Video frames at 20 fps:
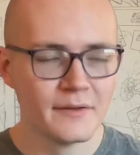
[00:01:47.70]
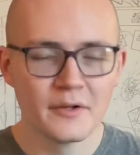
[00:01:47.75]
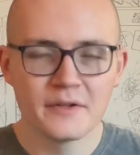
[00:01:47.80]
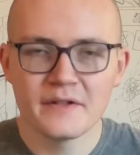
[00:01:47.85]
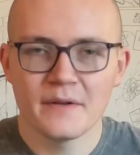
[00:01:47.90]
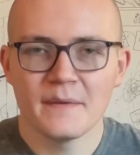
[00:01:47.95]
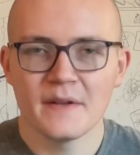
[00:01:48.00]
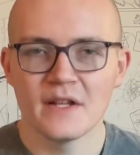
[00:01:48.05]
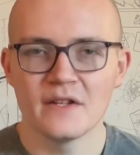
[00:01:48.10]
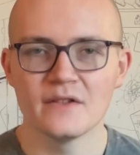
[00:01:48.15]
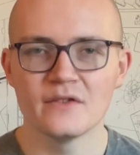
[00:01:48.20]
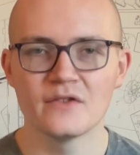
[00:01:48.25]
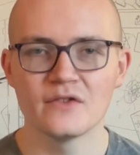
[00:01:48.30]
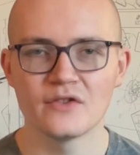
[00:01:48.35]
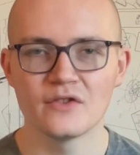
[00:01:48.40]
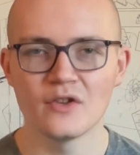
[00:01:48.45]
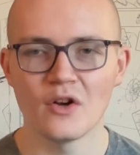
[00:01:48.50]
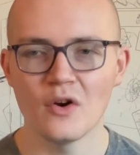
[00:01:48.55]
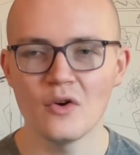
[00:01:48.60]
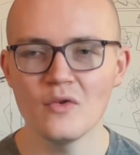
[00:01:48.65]
There's something
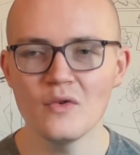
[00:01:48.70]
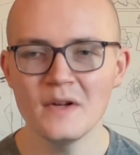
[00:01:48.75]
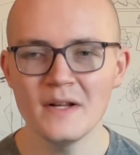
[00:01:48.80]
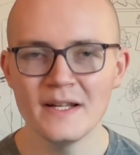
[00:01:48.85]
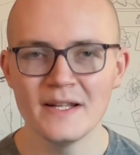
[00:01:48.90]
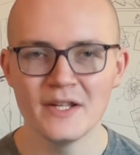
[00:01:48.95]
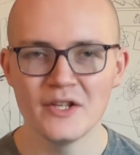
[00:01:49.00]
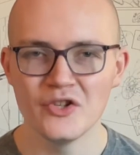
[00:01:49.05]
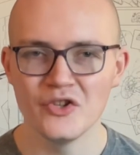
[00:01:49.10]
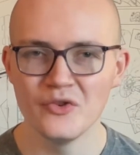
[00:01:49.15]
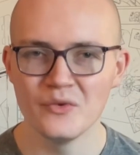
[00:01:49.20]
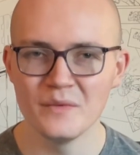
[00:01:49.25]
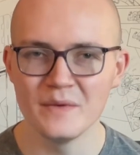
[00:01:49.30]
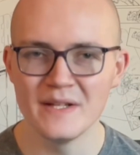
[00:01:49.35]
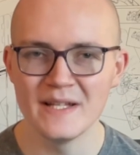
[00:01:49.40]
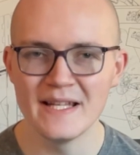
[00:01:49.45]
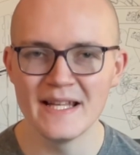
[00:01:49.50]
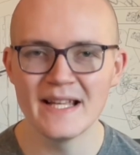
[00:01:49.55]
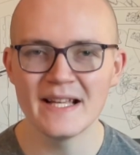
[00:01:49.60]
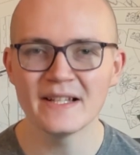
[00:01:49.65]
so
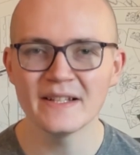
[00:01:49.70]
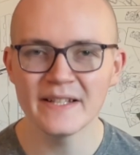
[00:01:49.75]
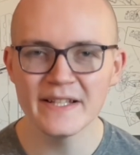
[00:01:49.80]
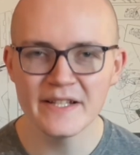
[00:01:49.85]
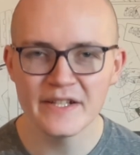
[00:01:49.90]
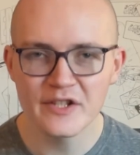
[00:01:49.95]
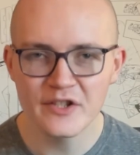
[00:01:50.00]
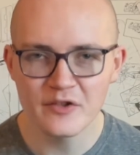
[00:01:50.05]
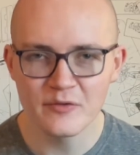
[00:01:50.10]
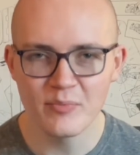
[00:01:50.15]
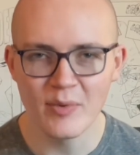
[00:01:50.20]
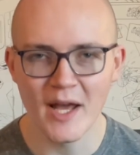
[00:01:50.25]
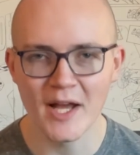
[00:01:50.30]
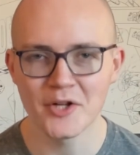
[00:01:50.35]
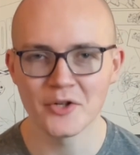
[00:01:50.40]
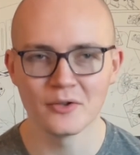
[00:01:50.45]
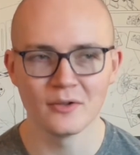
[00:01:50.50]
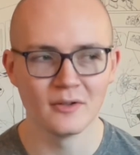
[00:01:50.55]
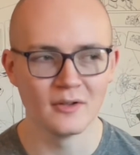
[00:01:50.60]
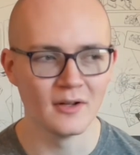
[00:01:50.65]
uniquely
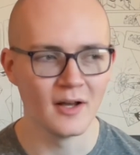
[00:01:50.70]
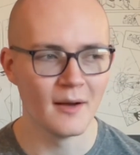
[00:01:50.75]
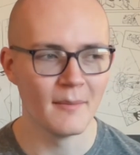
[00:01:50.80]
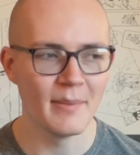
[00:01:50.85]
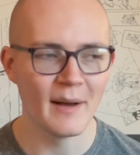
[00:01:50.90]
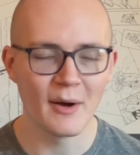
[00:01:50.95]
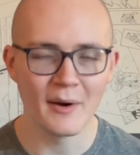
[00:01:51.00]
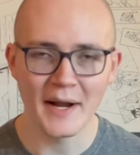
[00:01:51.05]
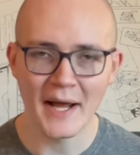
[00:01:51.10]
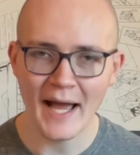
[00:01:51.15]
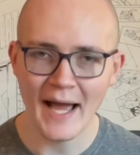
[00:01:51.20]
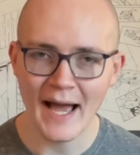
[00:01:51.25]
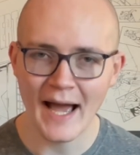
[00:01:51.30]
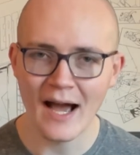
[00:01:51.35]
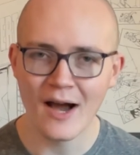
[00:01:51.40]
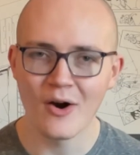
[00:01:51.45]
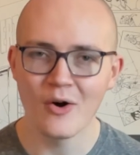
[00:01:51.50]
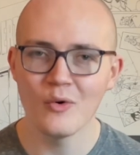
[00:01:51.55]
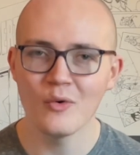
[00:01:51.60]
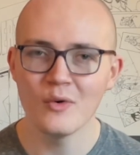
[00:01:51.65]
special about
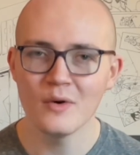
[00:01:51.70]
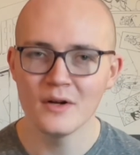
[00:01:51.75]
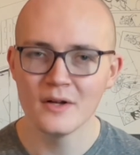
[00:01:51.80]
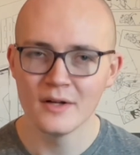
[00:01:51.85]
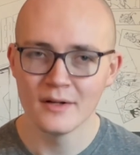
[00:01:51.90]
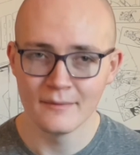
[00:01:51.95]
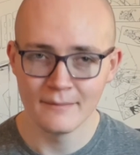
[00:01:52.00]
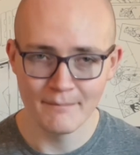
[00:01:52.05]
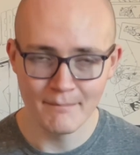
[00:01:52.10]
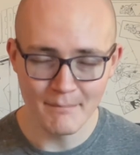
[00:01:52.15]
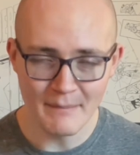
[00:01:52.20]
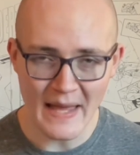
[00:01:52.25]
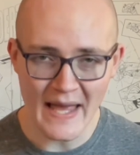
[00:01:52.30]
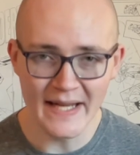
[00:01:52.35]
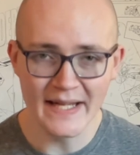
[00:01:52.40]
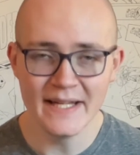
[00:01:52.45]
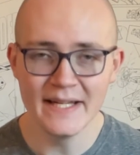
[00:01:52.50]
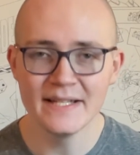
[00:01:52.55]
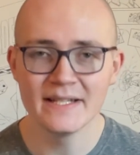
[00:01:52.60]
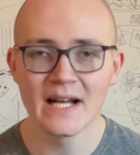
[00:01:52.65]
how
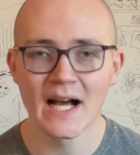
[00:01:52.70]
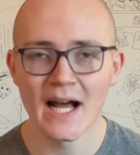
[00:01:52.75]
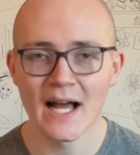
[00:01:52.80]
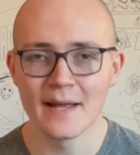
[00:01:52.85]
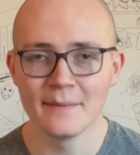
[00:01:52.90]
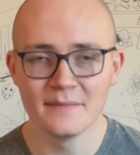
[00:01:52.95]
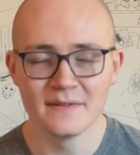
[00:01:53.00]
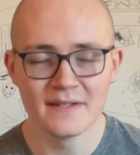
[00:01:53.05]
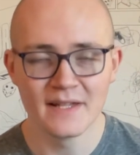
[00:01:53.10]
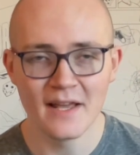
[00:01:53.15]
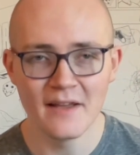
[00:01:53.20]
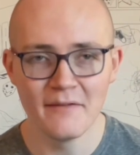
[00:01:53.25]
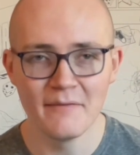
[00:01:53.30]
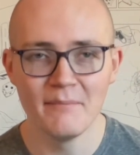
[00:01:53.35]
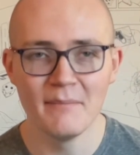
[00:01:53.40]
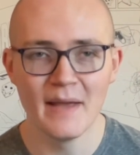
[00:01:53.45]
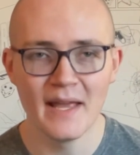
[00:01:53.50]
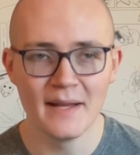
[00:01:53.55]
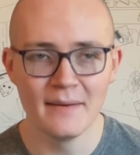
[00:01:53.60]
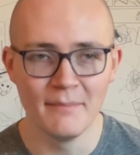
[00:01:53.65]
many times they've
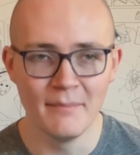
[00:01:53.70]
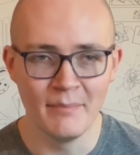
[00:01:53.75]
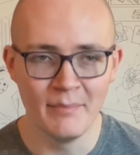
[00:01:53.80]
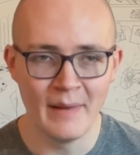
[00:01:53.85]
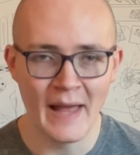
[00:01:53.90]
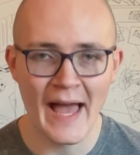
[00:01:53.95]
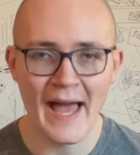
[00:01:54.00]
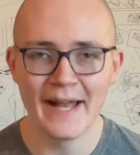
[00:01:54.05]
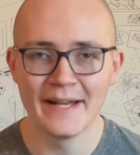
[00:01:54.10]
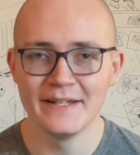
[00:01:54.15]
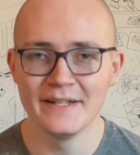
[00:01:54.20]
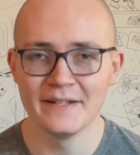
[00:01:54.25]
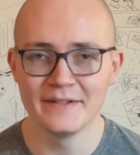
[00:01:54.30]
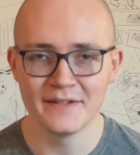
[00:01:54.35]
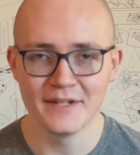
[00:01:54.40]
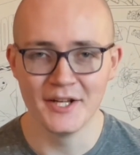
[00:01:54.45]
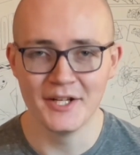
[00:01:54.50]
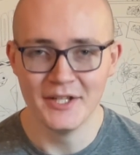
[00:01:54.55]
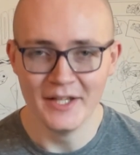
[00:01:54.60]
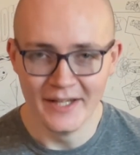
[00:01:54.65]
made bad
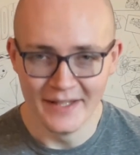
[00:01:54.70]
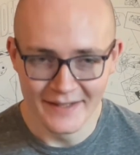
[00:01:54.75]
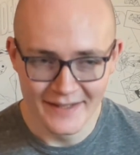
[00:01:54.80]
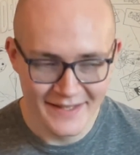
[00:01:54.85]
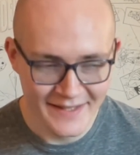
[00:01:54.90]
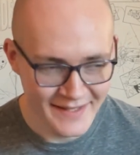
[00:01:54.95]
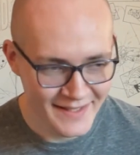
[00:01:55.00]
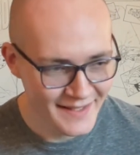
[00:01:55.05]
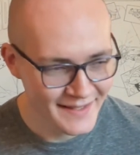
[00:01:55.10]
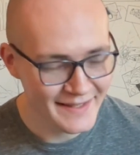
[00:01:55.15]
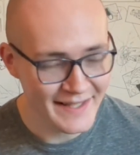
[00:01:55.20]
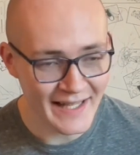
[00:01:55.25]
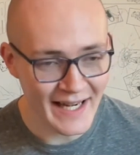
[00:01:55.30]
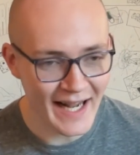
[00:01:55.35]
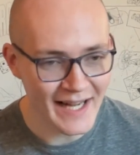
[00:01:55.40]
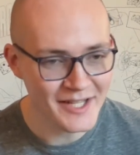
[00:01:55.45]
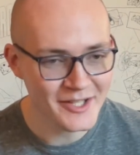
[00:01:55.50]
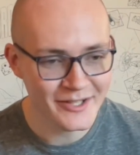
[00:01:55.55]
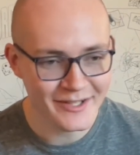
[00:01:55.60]
decisions that I